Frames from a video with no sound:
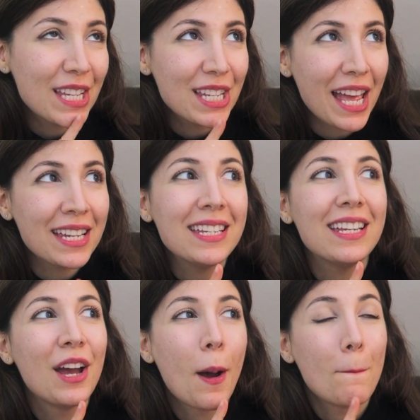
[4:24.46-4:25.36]
Did
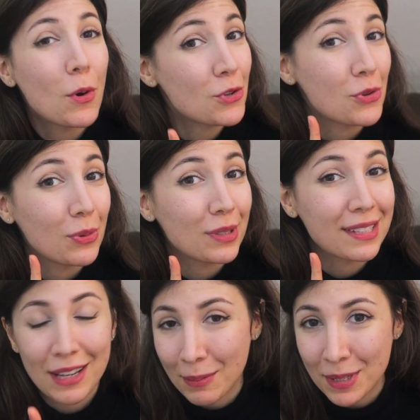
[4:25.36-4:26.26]
any
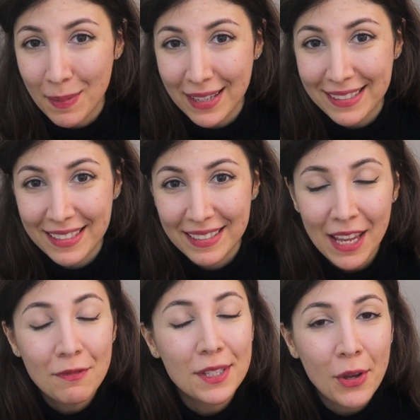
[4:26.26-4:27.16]
modules come to mind?
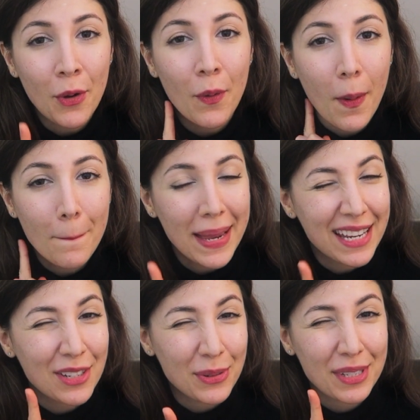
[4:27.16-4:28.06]
If so,
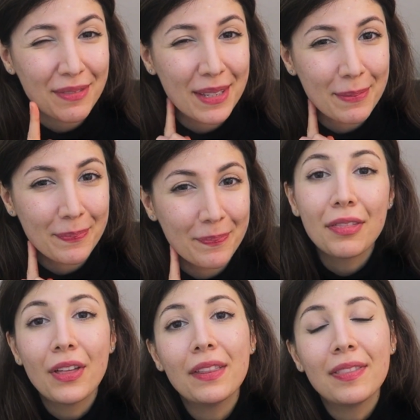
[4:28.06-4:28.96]
make a note of them. The
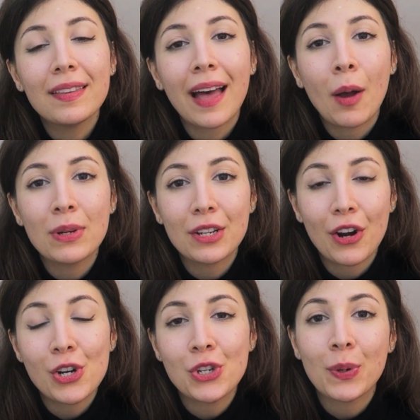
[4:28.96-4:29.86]
third thing that I would
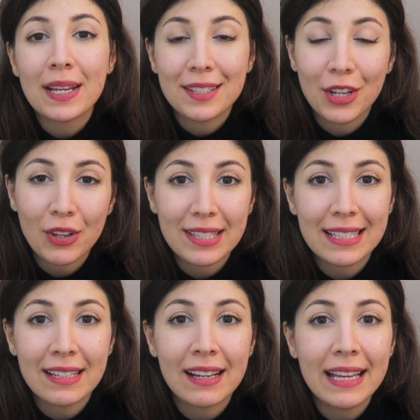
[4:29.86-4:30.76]
encourage you guys to
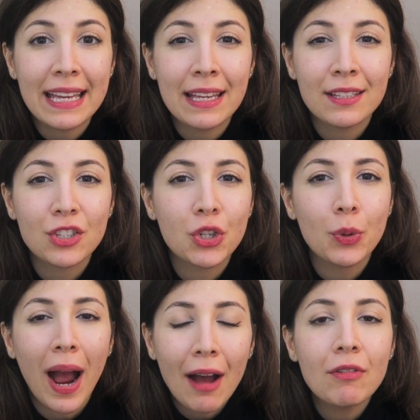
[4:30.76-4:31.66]
consider is
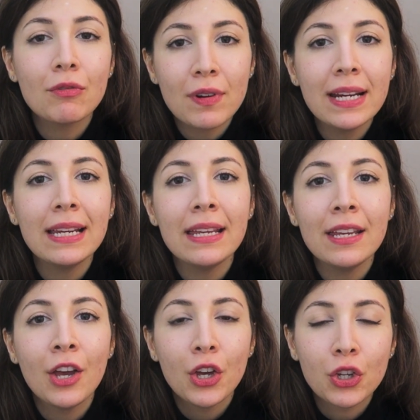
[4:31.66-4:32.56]
to have a
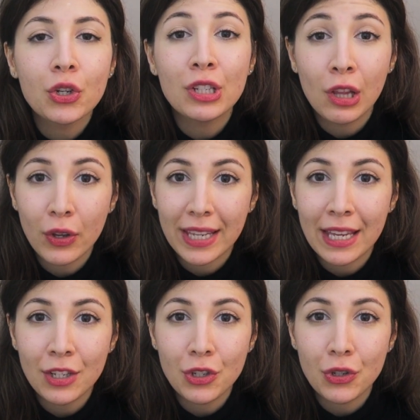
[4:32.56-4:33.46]
really good
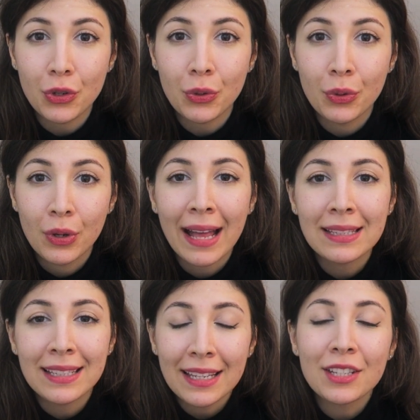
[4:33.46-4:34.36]
look into
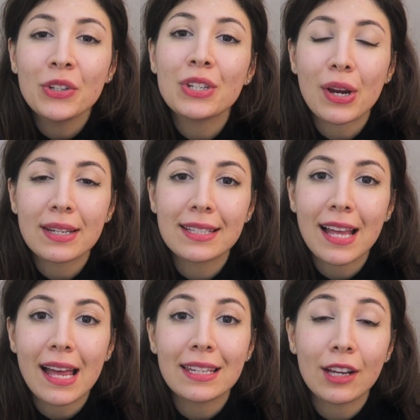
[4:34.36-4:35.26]
and get a good
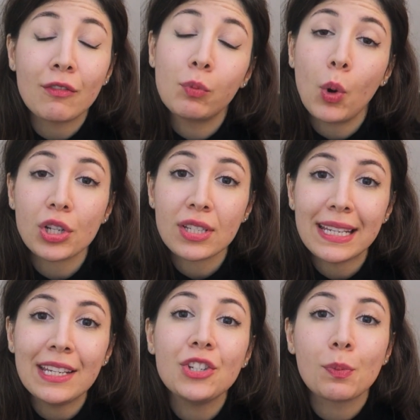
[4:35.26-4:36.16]
understanding of what
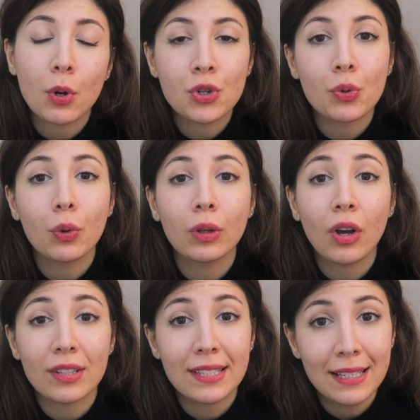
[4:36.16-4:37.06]
each module
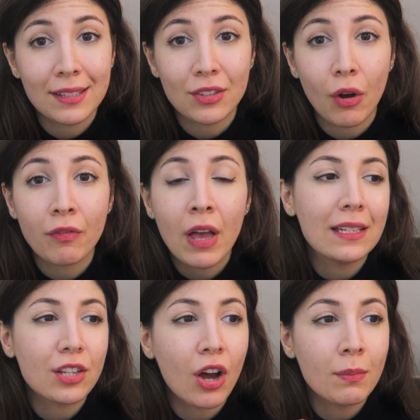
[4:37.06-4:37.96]
consists of
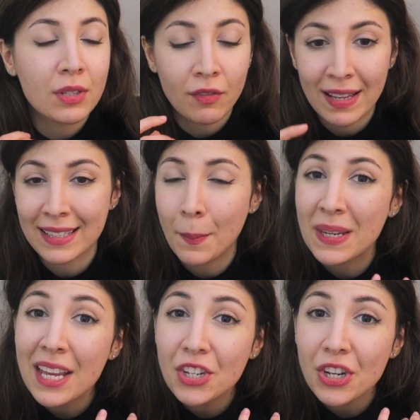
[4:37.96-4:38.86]
in terms of
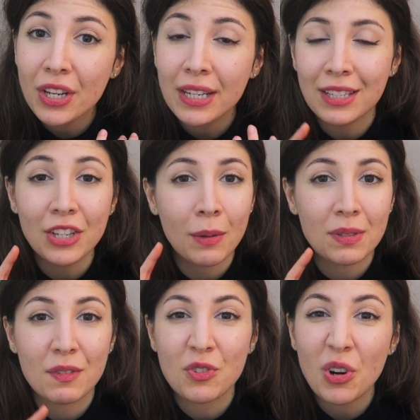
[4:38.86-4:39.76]
examination, in
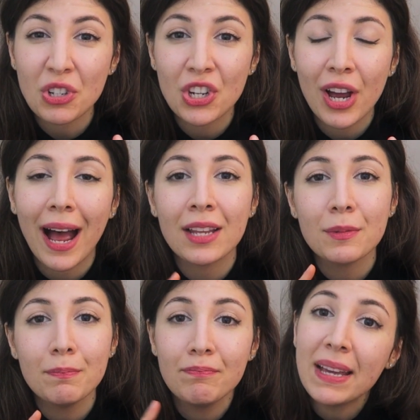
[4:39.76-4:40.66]
terms of structure,
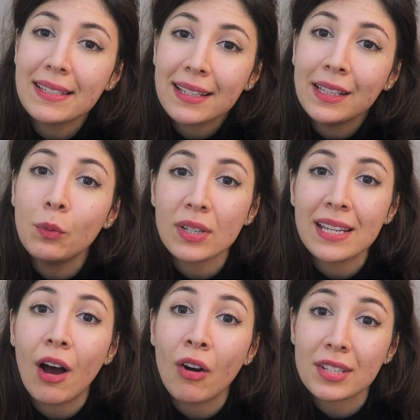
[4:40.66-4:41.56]
and basically
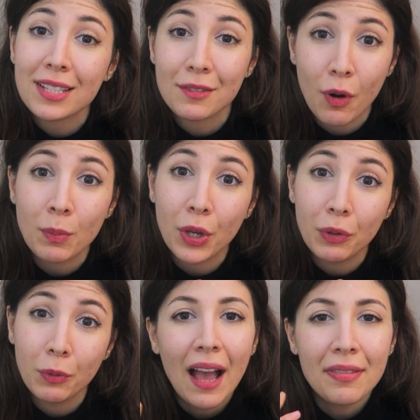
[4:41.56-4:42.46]
what it asks from
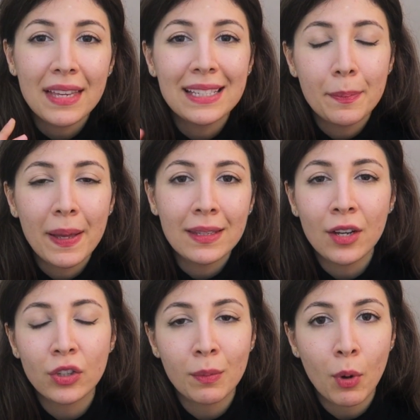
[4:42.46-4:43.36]
you. I think
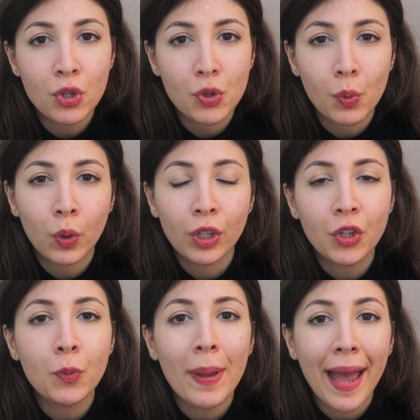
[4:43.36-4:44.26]
depending on the
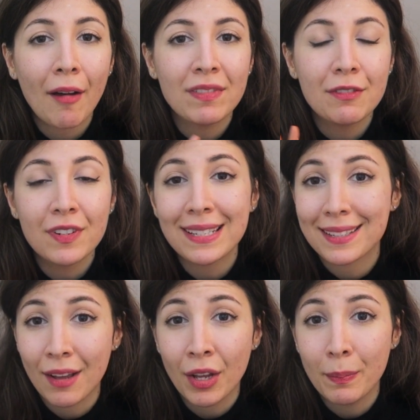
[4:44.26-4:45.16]
module, you may have different
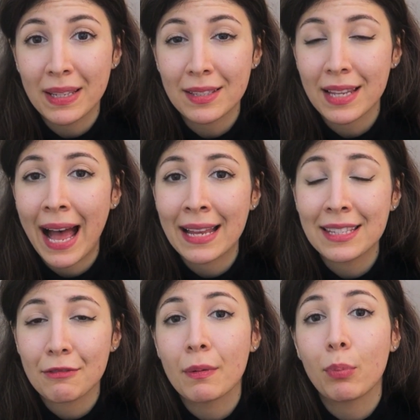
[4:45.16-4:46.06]
assignments
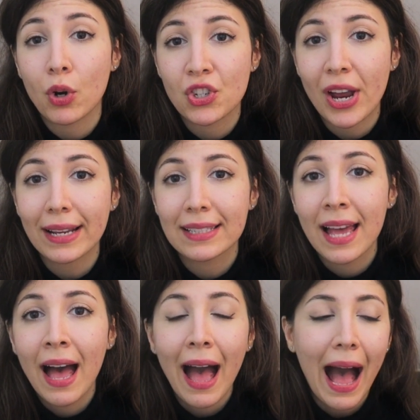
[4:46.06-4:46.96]
and different projects.
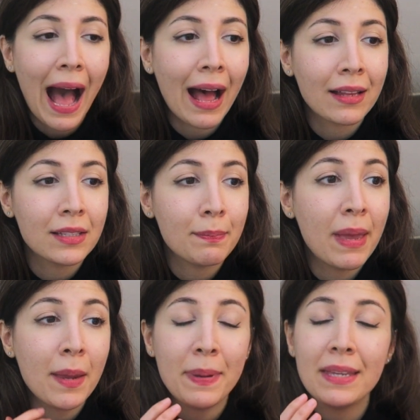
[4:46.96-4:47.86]
And
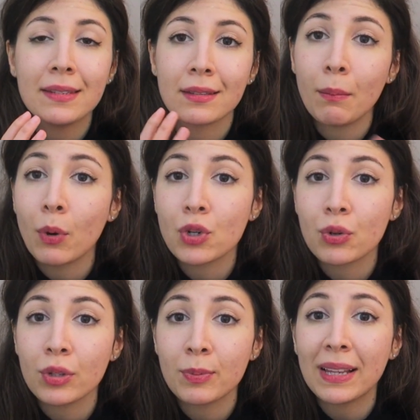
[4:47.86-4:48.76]
maybe some
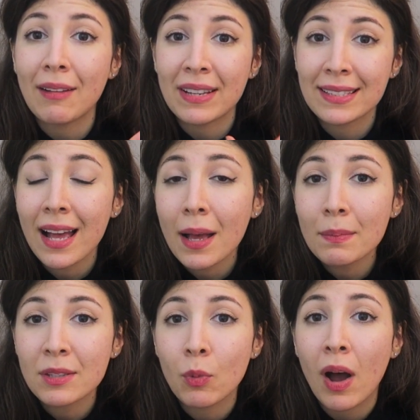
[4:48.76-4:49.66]
modules will have
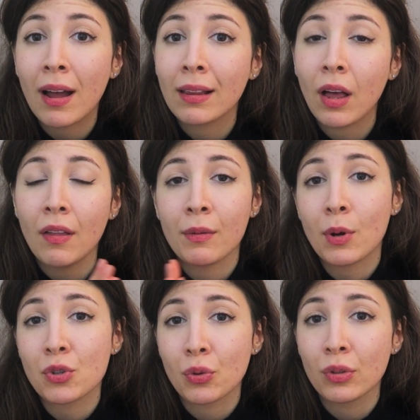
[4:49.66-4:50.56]
exams while other
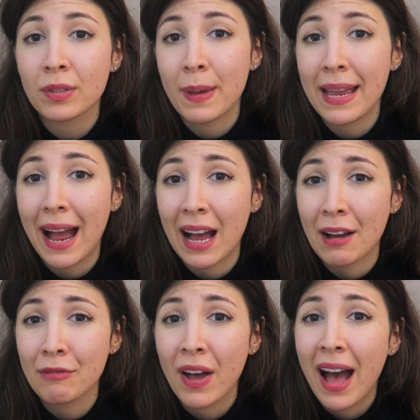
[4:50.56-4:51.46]
modules may
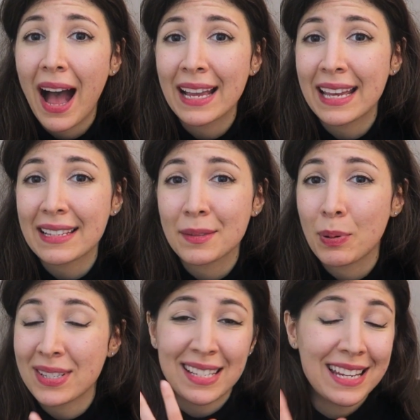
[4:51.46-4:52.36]
have, I guess,
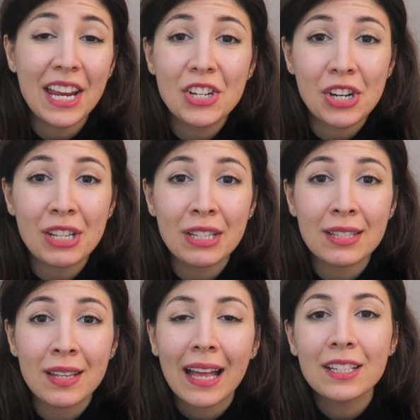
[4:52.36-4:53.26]

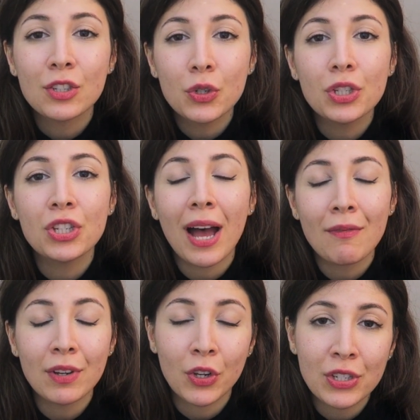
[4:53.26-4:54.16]
presentations. And it's good to
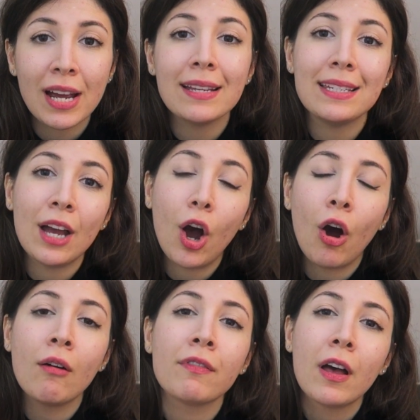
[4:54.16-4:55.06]
have a good idea
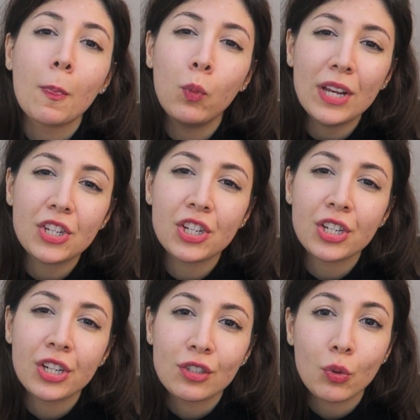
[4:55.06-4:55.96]
of
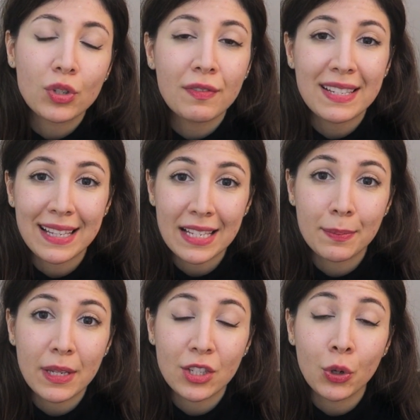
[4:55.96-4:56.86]
which sort of
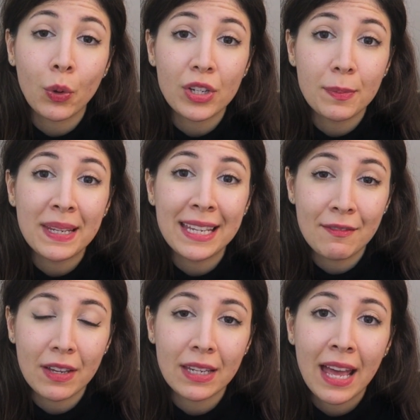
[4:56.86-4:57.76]
assessment you're going to be
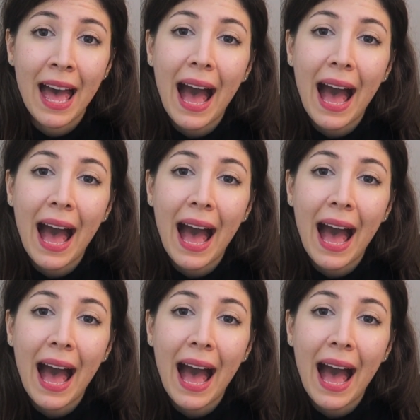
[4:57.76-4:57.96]
given.